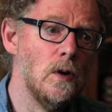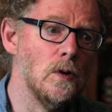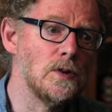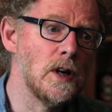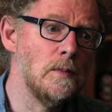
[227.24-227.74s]

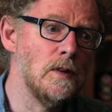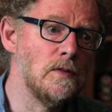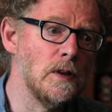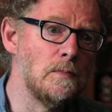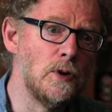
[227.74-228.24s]
or some
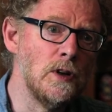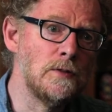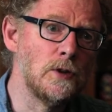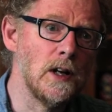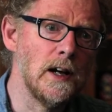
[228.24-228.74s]
of the
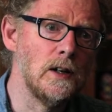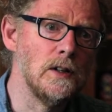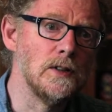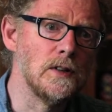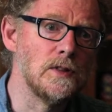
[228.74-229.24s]
peripheral
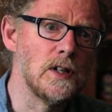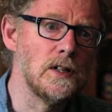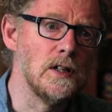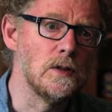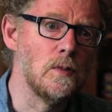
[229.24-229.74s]
areas of
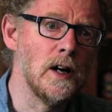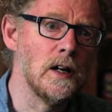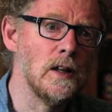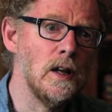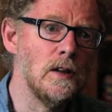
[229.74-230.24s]
cities
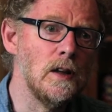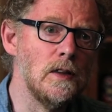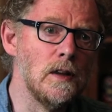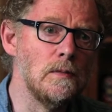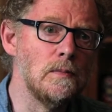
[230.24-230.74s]
where
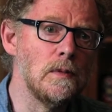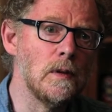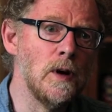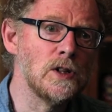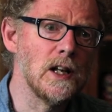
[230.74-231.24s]
the
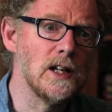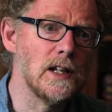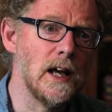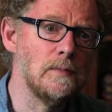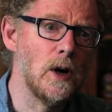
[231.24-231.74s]
commercialized
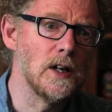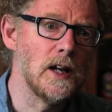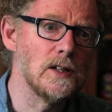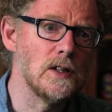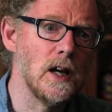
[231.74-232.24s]
land market
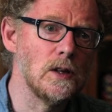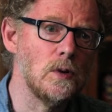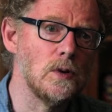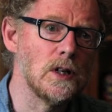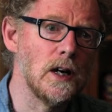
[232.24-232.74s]
hasn't yet
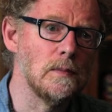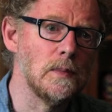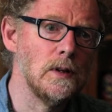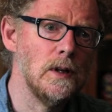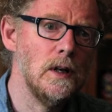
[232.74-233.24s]
caught
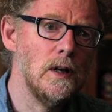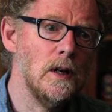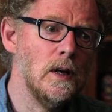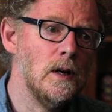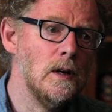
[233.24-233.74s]
up.
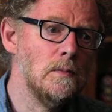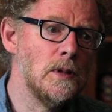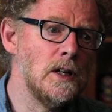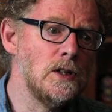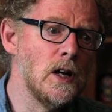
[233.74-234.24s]

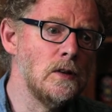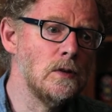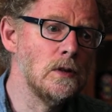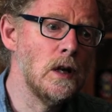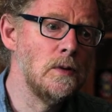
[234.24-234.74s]
But in
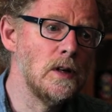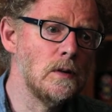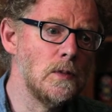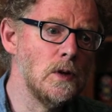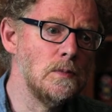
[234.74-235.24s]
general,
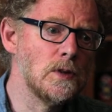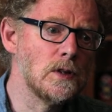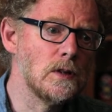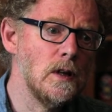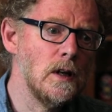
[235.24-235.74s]
low-income
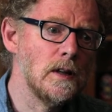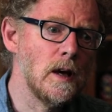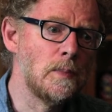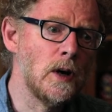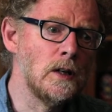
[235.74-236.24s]
groups,
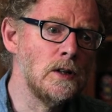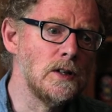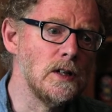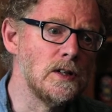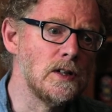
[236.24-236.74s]
their
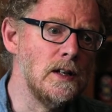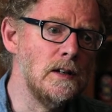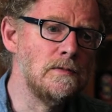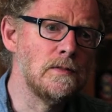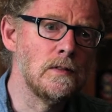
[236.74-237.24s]
priority is to
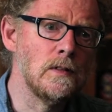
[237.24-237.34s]
live